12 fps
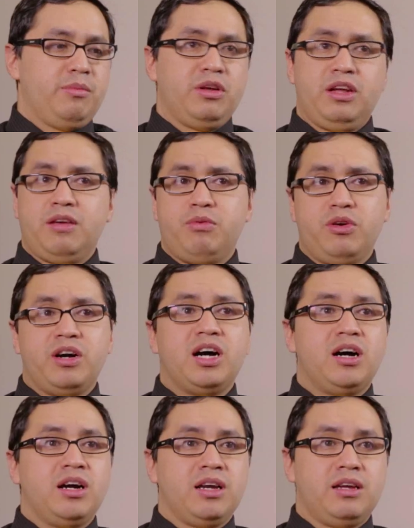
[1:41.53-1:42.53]
I'm going to give you a
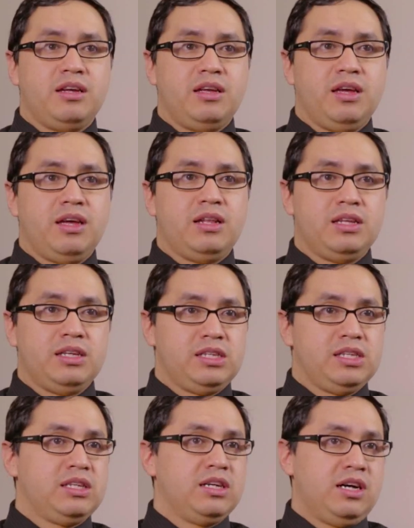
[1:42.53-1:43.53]
hug, and
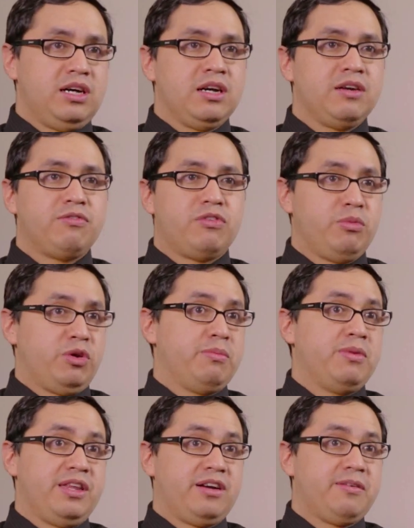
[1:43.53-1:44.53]
this is the hug from
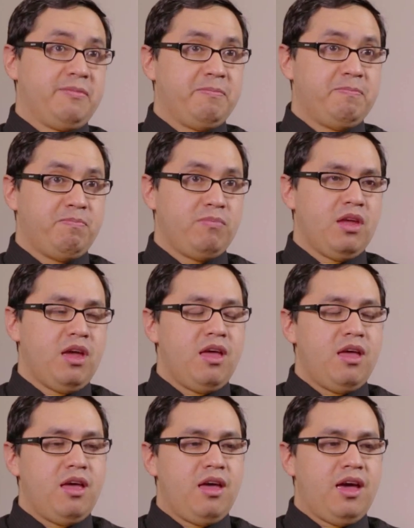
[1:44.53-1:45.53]
your mother.
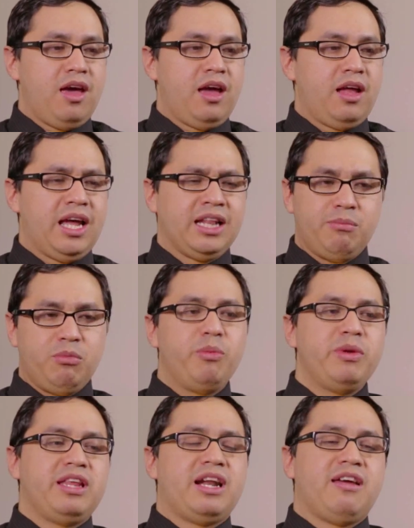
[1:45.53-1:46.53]
And at the
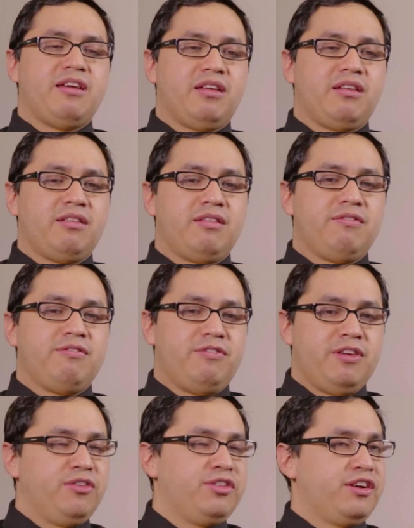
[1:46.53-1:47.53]
moment that I
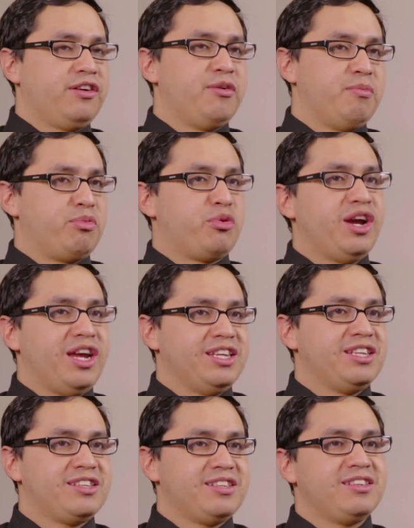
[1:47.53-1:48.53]
felt her
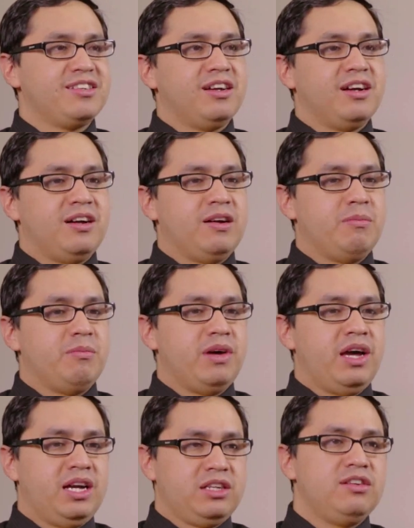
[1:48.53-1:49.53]
embrace, um,
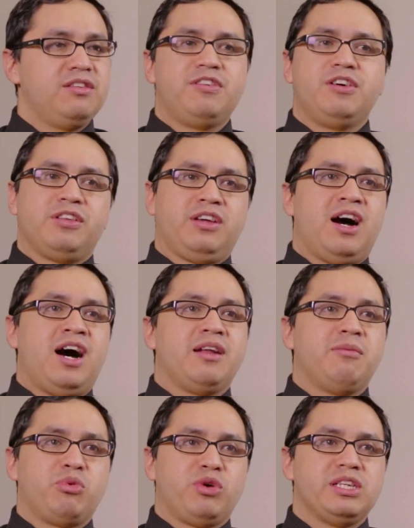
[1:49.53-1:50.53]
I actually felt
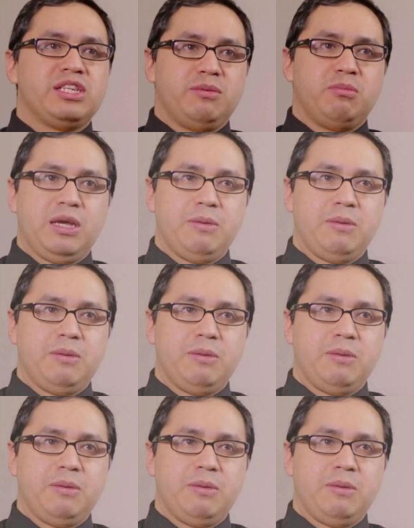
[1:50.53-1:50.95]
God embracing